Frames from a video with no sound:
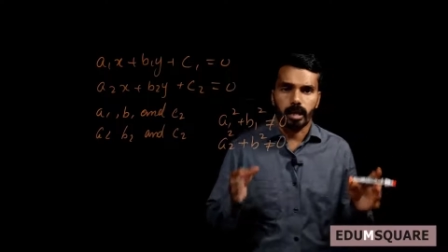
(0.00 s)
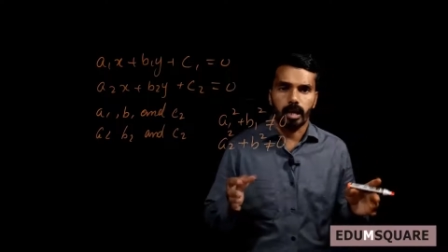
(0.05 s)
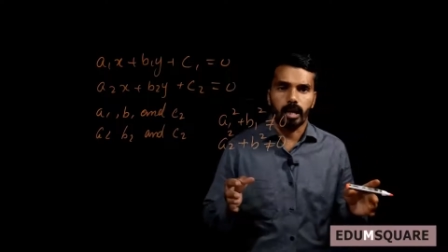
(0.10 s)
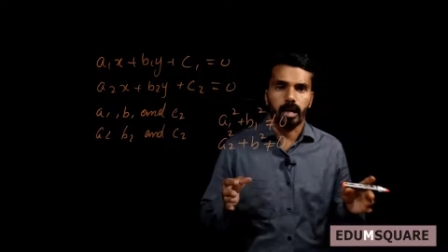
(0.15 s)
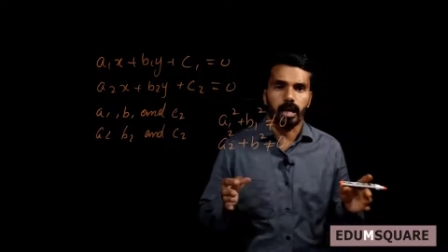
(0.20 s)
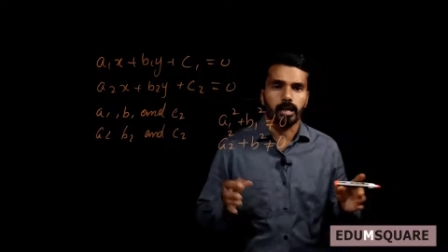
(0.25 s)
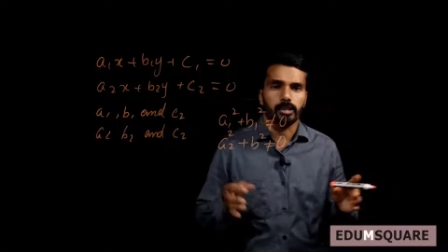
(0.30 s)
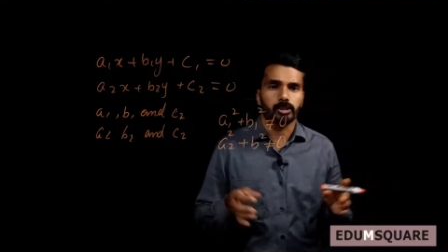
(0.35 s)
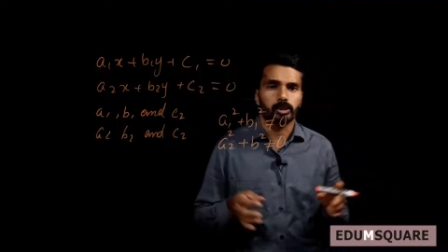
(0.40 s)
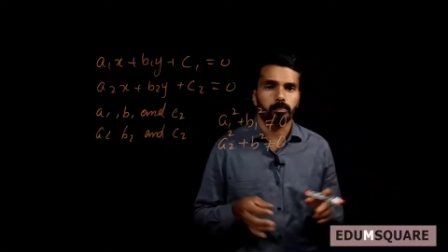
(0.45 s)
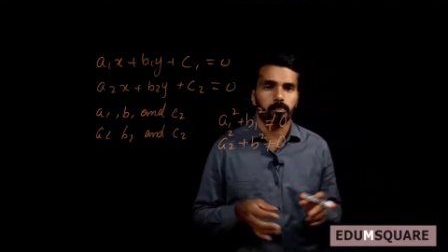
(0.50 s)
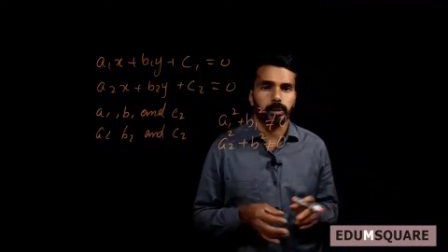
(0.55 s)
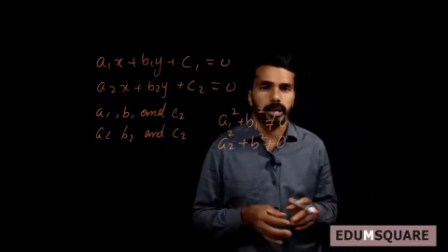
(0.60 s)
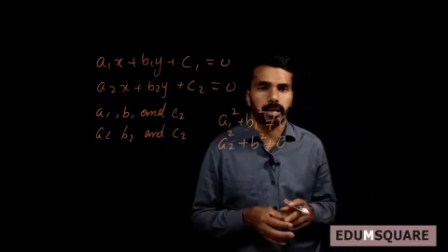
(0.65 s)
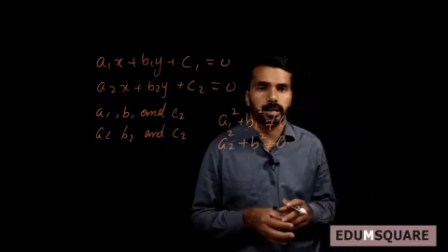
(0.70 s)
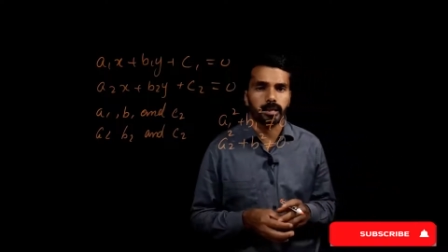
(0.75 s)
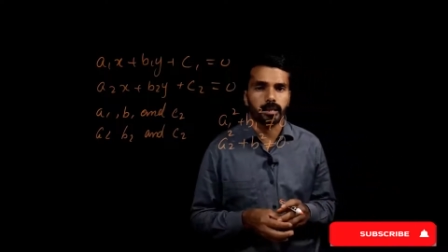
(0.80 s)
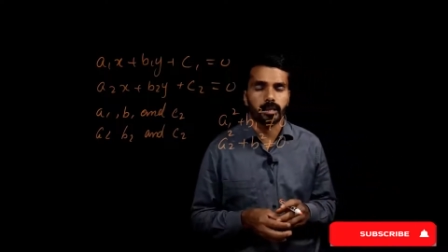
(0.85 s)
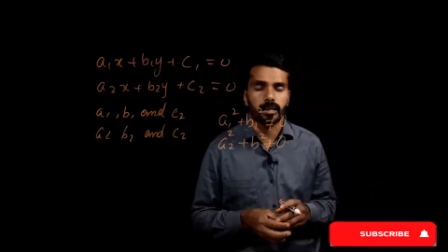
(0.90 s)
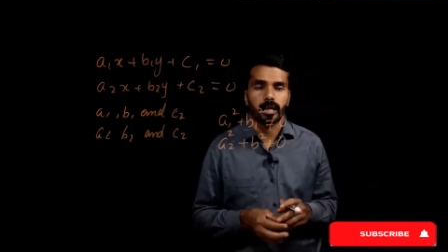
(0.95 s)

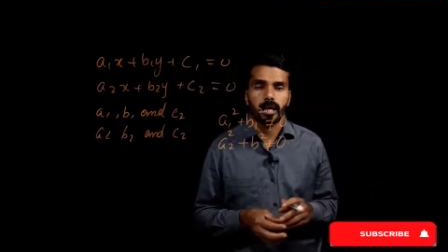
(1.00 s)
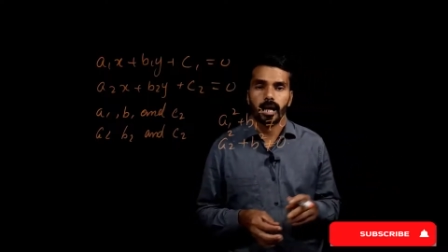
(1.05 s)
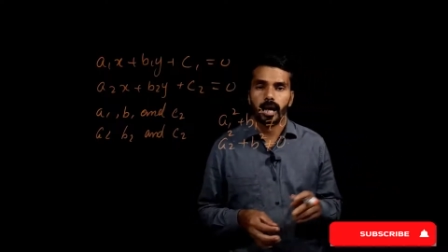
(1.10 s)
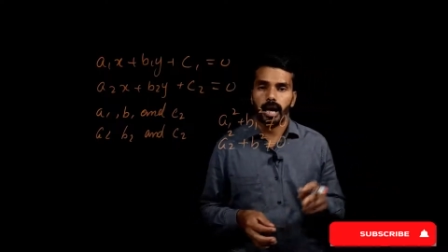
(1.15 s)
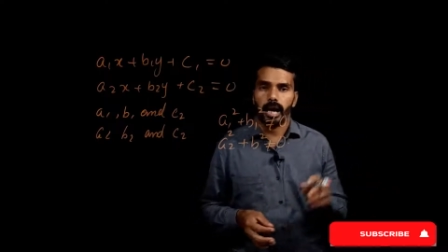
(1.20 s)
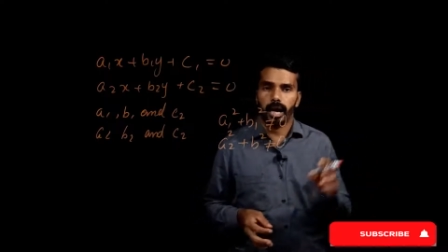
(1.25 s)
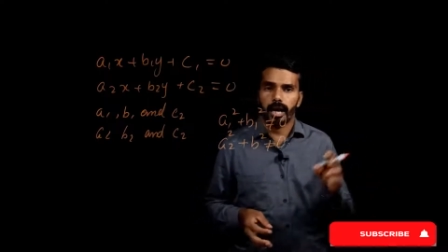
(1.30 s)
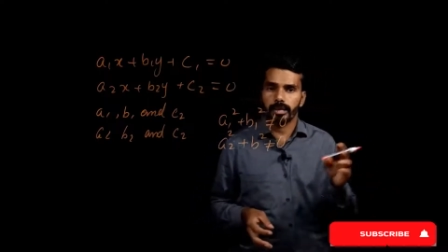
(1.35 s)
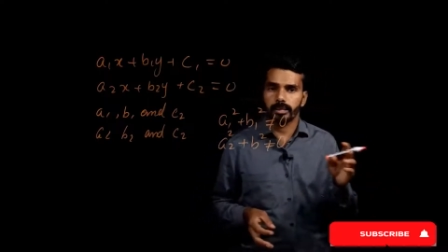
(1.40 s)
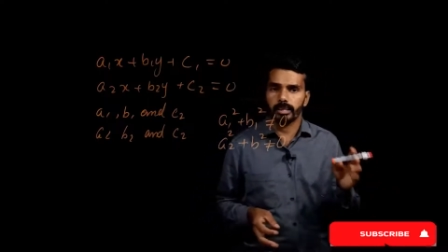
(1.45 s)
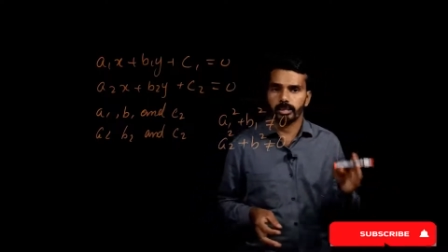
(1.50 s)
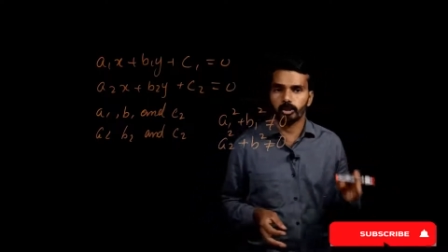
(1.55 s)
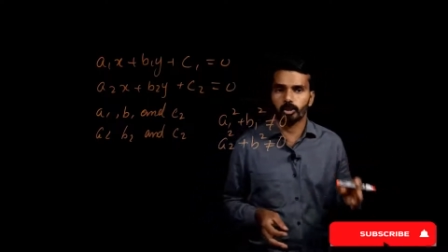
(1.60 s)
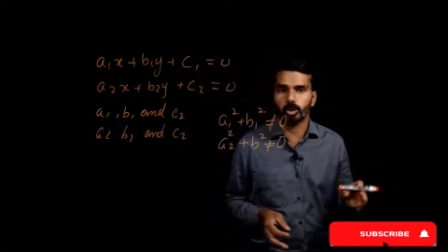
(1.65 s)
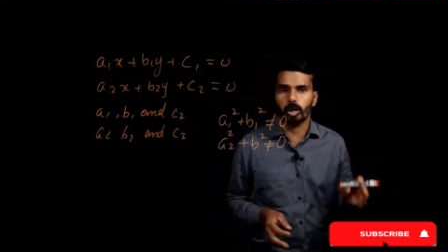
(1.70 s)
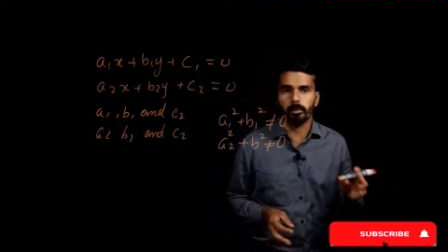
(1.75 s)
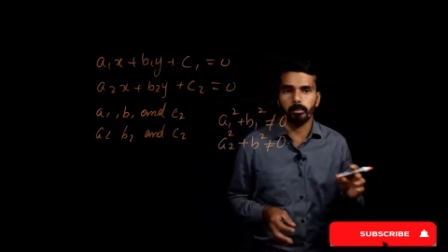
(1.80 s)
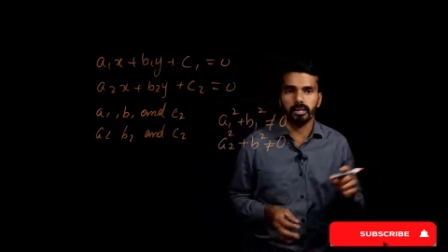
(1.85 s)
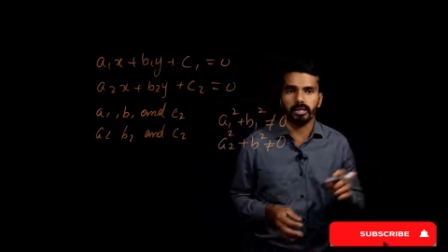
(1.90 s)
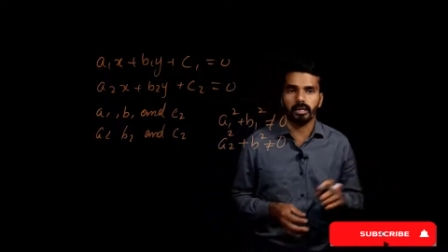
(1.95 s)
algebraic and the
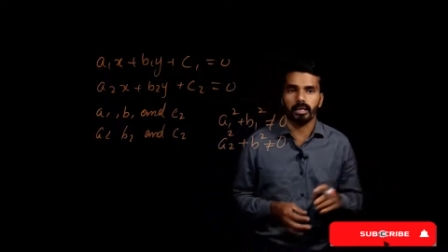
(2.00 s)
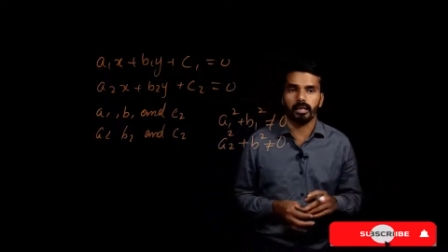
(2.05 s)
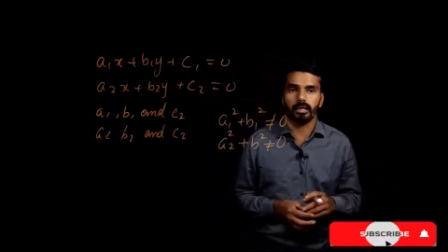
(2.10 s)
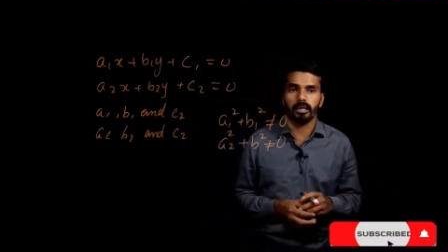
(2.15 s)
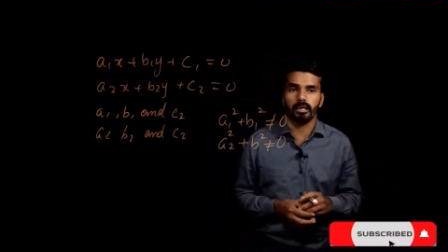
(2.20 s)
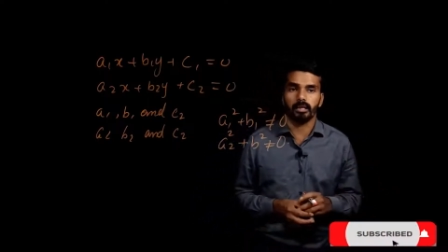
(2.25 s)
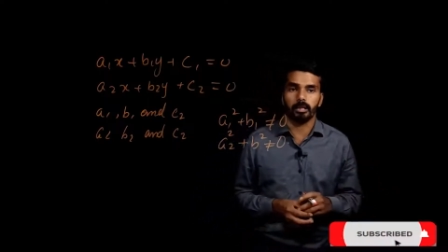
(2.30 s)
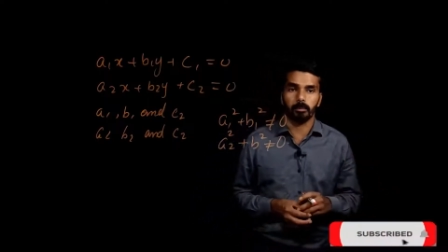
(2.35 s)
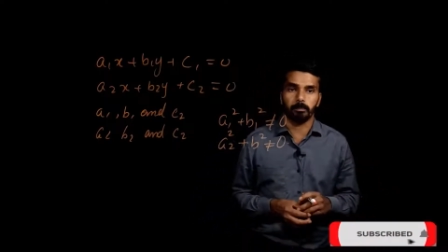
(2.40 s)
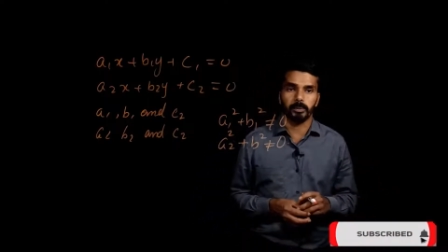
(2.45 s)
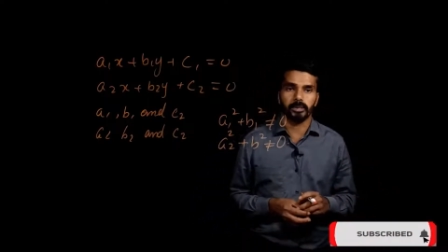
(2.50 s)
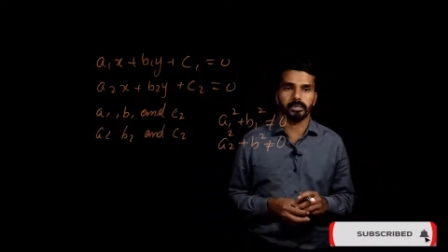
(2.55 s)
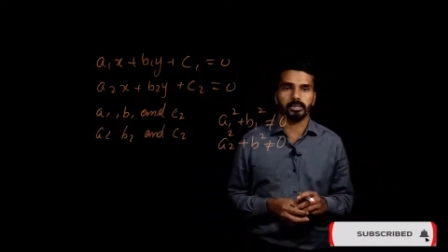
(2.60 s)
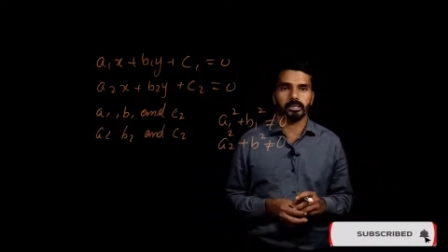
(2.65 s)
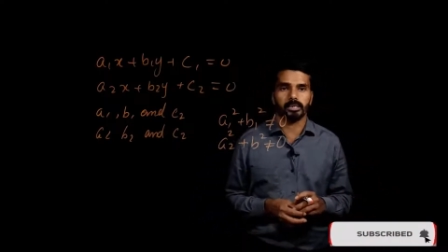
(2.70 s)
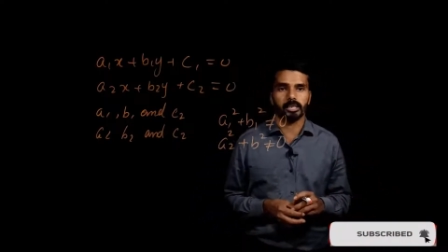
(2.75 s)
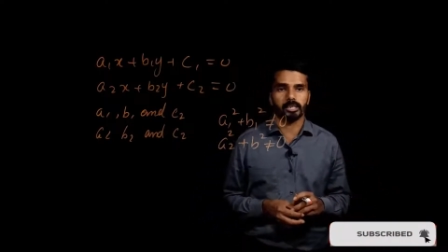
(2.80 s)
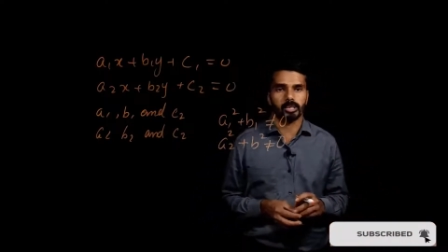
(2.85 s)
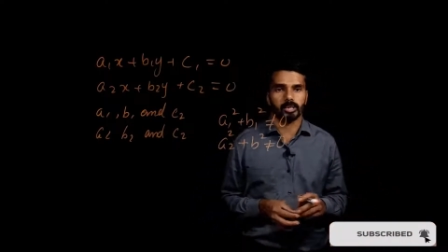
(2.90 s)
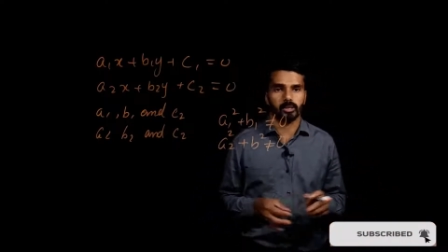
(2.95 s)
geometrical
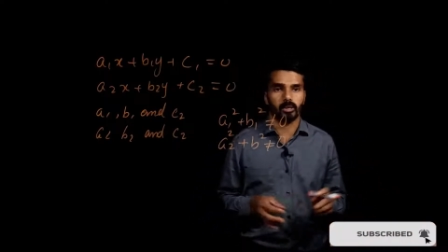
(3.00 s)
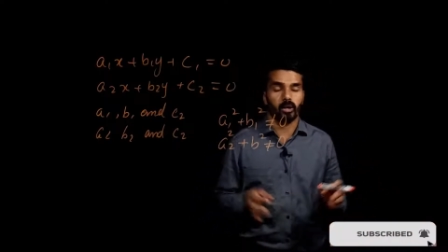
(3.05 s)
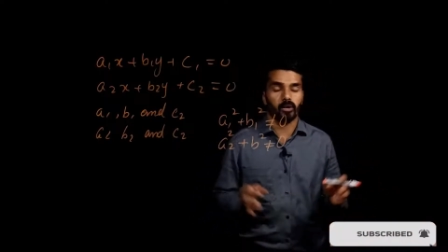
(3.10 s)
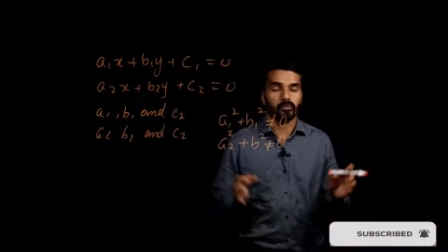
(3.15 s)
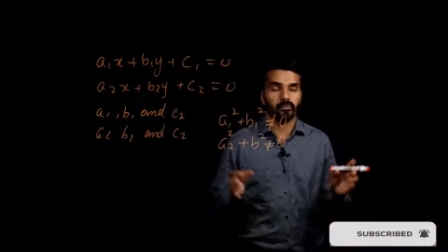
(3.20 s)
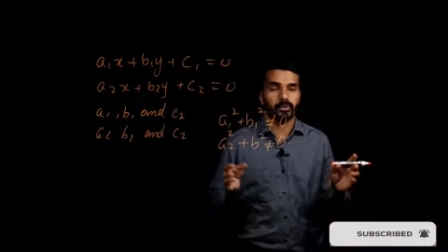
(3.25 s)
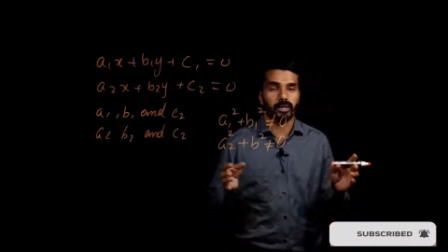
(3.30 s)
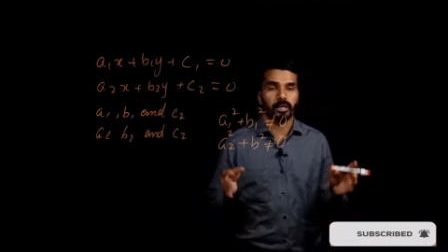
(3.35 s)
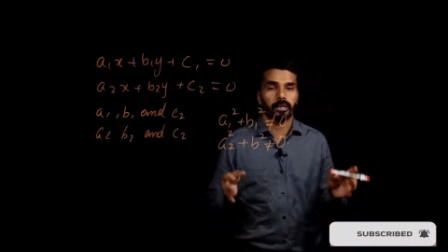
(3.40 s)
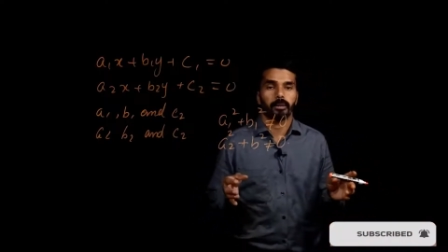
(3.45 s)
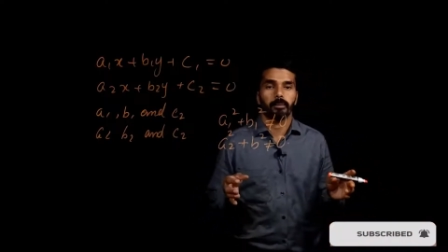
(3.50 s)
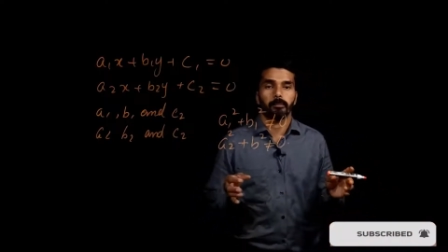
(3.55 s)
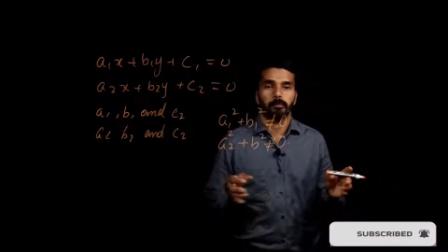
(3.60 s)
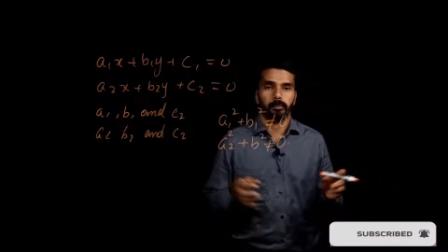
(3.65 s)
representation of a